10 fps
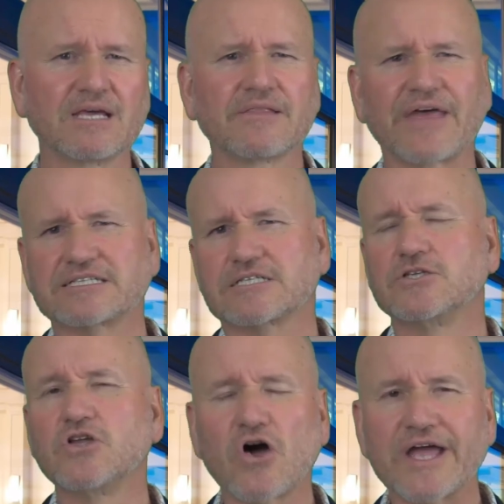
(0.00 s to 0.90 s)
That's
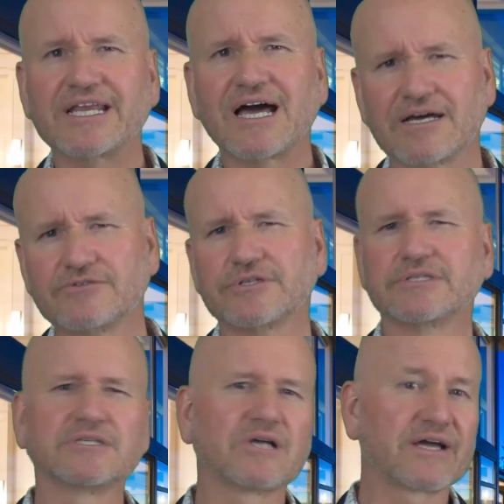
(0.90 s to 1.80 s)

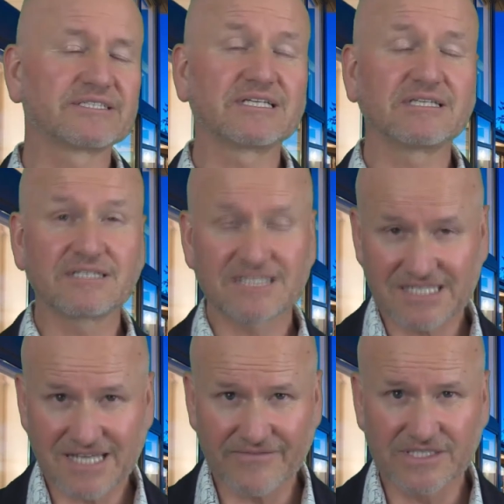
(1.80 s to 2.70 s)

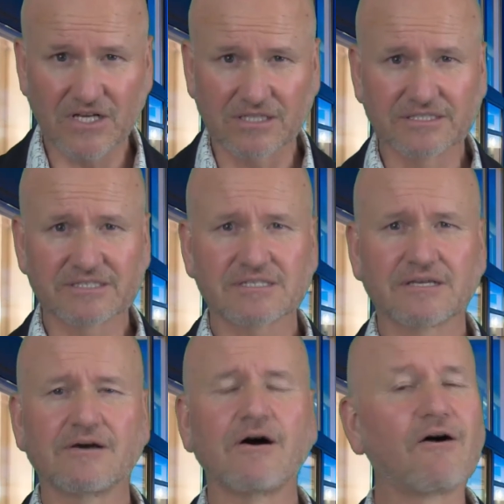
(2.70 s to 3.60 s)
$997
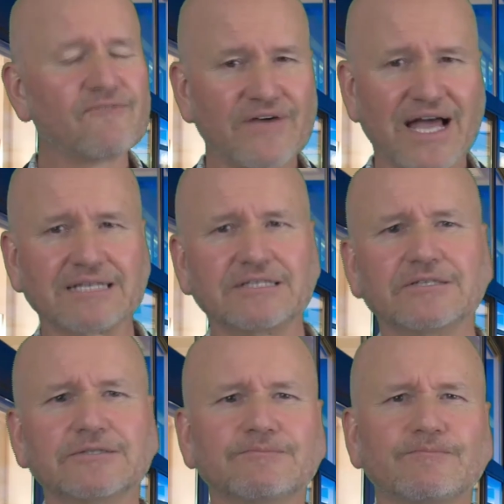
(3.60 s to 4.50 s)
of
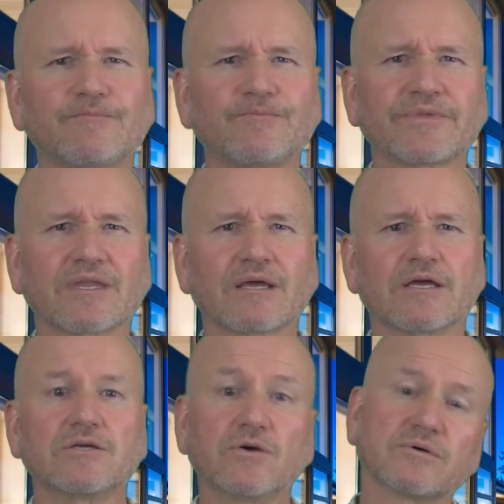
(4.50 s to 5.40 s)
value,
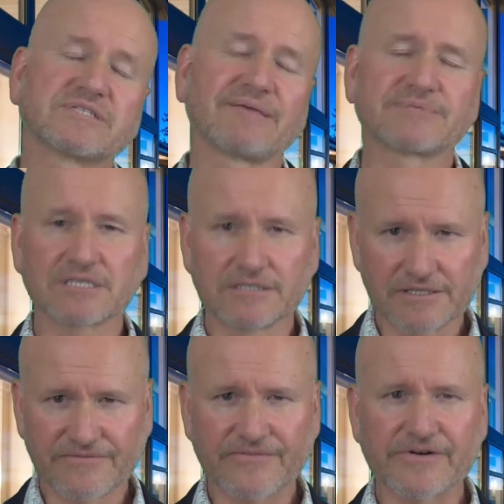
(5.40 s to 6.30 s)
yours absolutely
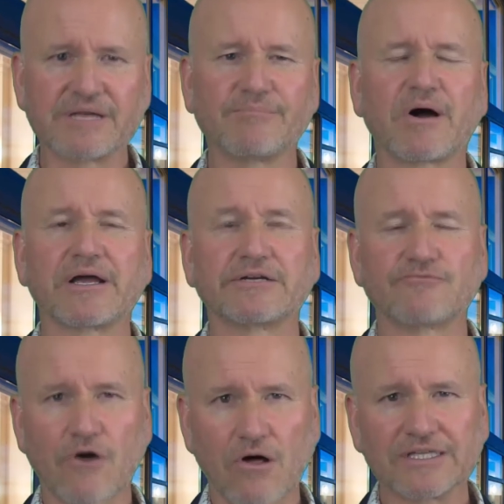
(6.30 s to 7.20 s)
free by
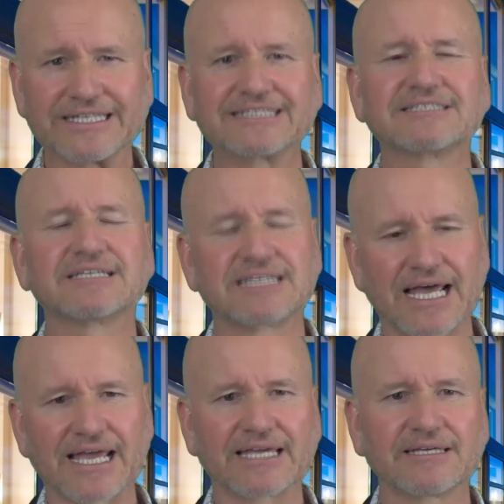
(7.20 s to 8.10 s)
enrolling
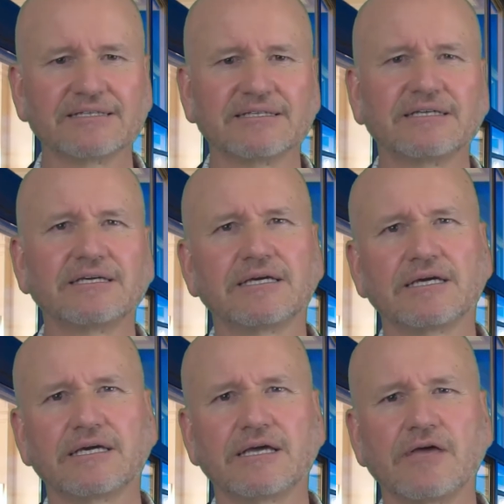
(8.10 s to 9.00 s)
today
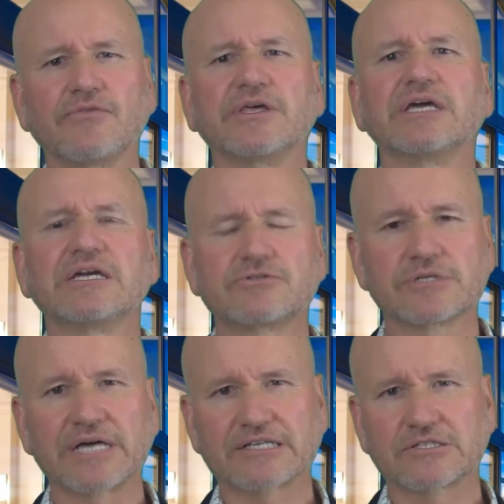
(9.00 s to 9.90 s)
in the
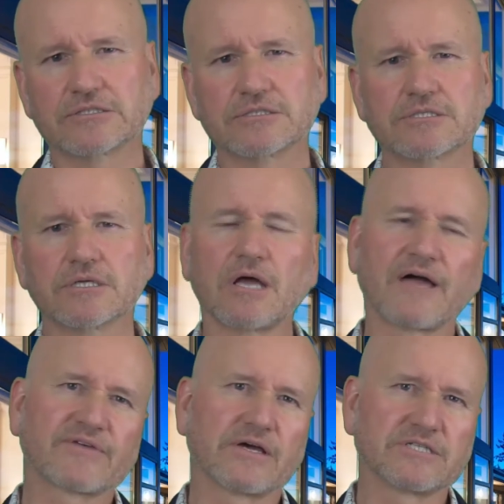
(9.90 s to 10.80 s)
Introduction to
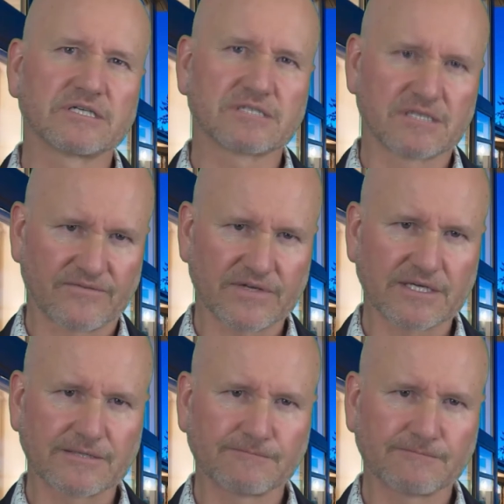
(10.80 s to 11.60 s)
Life Coaching Certificate.